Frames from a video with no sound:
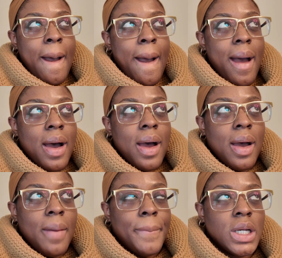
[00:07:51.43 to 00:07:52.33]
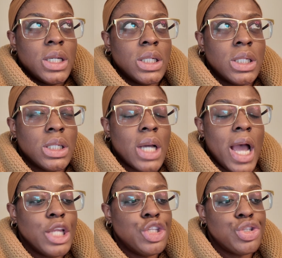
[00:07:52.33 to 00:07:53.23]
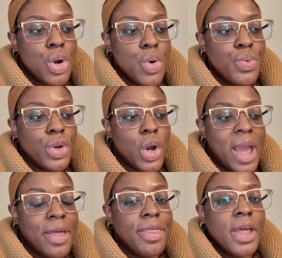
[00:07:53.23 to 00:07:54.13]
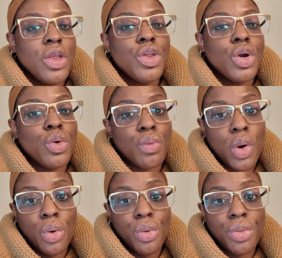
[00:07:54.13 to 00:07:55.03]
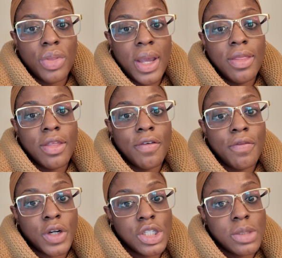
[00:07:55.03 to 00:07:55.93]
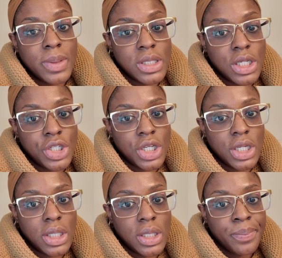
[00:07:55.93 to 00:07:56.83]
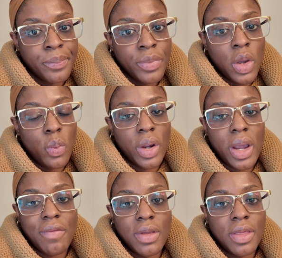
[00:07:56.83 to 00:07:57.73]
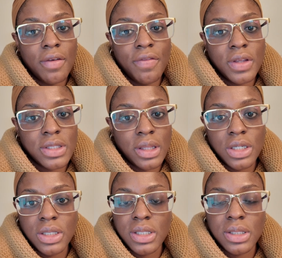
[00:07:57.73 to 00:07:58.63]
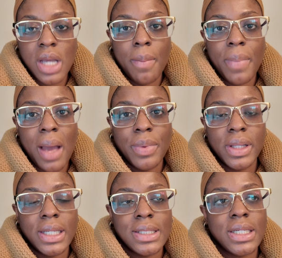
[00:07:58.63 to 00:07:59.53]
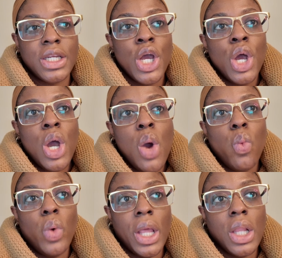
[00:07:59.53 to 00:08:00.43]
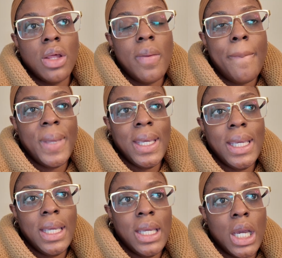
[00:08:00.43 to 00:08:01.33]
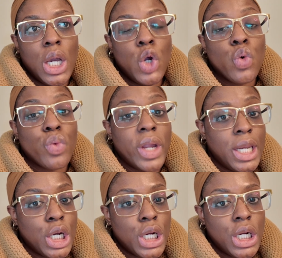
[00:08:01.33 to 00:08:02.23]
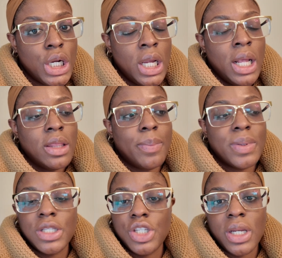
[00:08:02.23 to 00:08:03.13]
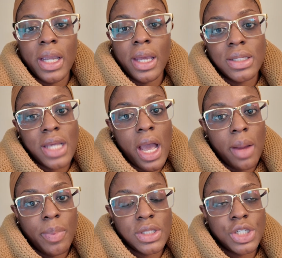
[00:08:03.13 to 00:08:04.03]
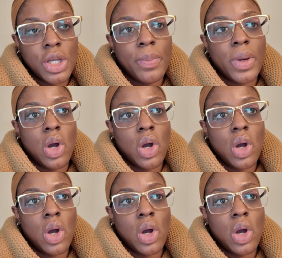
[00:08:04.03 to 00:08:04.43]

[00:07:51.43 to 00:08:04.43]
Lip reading: I don't know. I think the growth in the first position, where everything feels a little discombobulated, will be greater. The position again is higher position, but